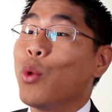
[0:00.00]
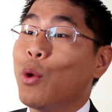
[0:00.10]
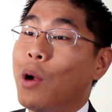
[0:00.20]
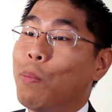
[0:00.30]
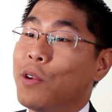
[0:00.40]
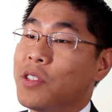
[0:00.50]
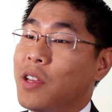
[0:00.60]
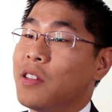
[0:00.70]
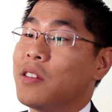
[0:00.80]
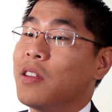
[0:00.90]
We
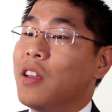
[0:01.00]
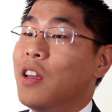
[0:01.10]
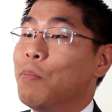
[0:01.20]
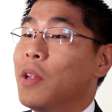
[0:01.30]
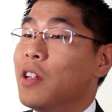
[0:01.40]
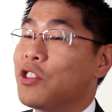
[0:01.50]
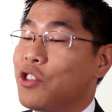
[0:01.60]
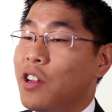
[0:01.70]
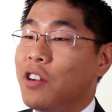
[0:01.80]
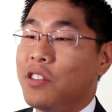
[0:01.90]
represent
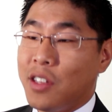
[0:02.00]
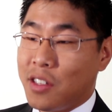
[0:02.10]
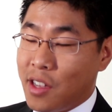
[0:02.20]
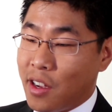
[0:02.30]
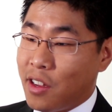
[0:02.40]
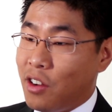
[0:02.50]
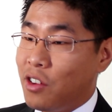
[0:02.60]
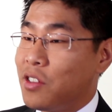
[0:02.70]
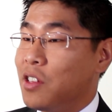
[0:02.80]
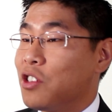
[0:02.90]
administrators,
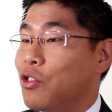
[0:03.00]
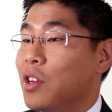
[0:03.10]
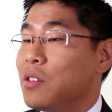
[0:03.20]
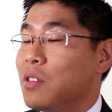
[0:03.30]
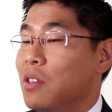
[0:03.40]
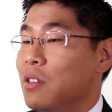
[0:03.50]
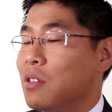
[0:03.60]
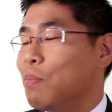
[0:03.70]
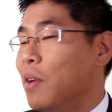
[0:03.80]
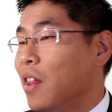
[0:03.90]
executors, and trustees,
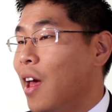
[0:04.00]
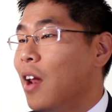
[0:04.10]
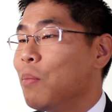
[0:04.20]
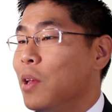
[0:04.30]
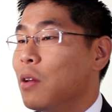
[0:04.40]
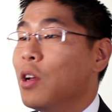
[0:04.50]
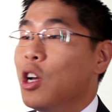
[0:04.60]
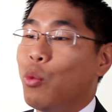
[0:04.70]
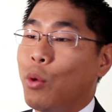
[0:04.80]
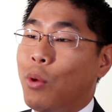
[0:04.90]
and by that I mean
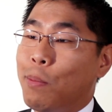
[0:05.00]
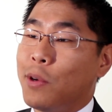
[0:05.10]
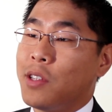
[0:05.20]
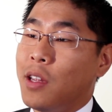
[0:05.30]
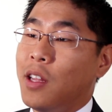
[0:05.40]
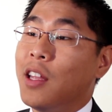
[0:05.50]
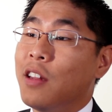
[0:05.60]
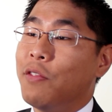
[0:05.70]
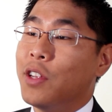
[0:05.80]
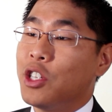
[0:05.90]
we represent
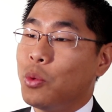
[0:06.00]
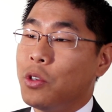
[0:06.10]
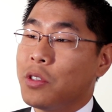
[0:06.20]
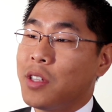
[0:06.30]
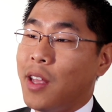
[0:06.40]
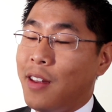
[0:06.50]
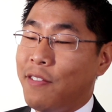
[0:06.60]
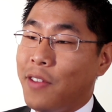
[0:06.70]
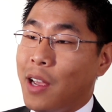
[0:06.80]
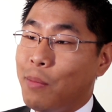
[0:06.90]
individuals and
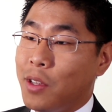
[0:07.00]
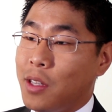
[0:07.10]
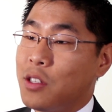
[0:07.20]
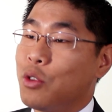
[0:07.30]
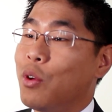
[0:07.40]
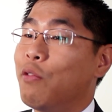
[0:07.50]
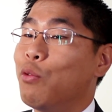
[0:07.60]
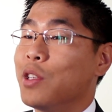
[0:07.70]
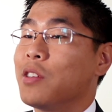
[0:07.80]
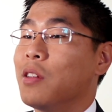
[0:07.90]
families who have
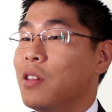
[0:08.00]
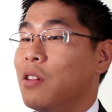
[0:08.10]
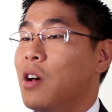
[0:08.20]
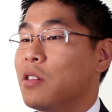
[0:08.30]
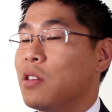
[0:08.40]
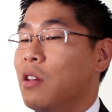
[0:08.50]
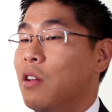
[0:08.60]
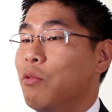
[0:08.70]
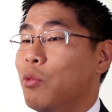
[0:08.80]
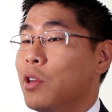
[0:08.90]
recently lost a
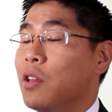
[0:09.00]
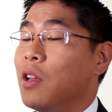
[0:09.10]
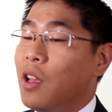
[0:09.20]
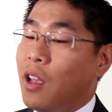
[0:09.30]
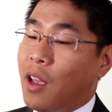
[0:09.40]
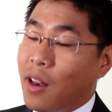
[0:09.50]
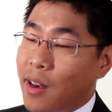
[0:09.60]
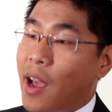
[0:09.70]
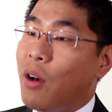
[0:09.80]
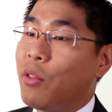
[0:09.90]
loved one, and
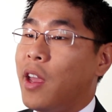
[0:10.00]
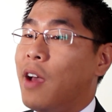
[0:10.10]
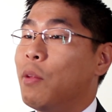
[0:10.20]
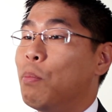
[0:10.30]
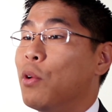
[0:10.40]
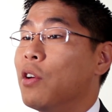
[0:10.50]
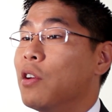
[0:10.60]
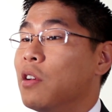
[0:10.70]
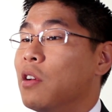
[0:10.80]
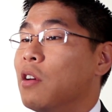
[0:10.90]
now they have the
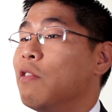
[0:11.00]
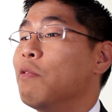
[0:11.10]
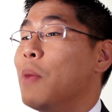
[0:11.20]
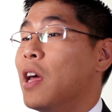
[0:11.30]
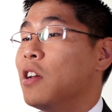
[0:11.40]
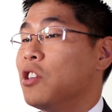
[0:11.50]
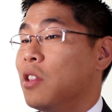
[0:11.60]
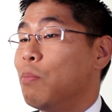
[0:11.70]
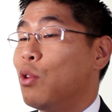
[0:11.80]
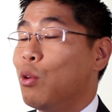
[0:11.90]
burden of
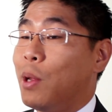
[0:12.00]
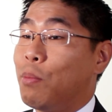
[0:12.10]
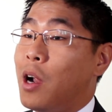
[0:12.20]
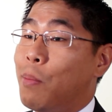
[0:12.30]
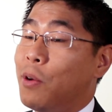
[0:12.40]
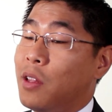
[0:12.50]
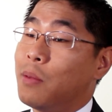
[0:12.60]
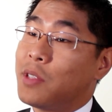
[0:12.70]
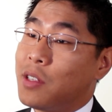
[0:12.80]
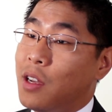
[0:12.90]
managing the probate property
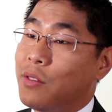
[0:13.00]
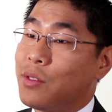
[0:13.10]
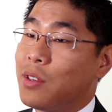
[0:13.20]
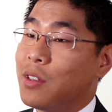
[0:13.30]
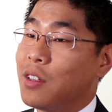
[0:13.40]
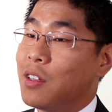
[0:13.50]
themselves.